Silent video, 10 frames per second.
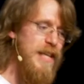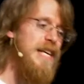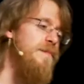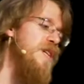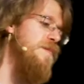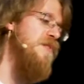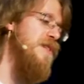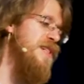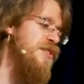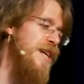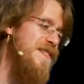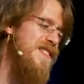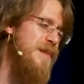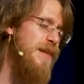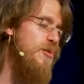And meetups are a chance
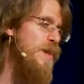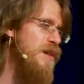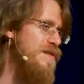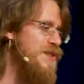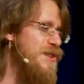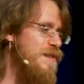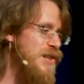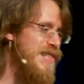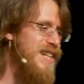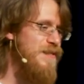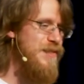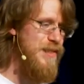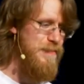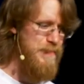to become a better version of ourselves.